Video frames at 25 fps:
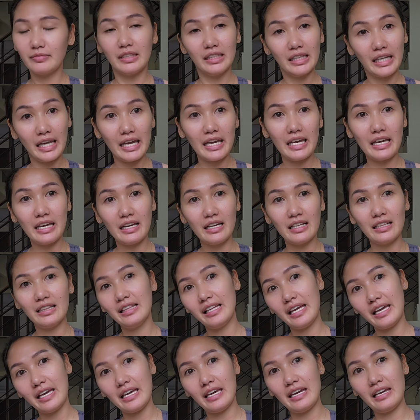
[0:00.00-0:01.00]

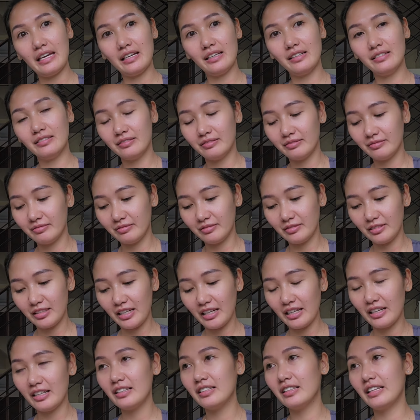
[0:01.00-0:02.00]
laying,
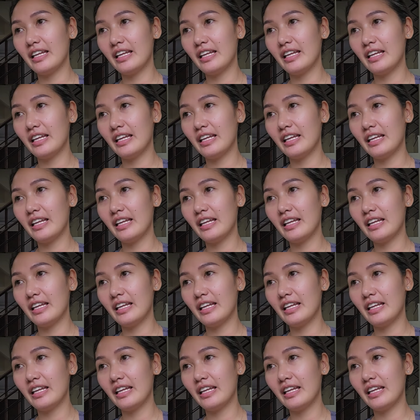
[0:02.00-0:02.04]
okay,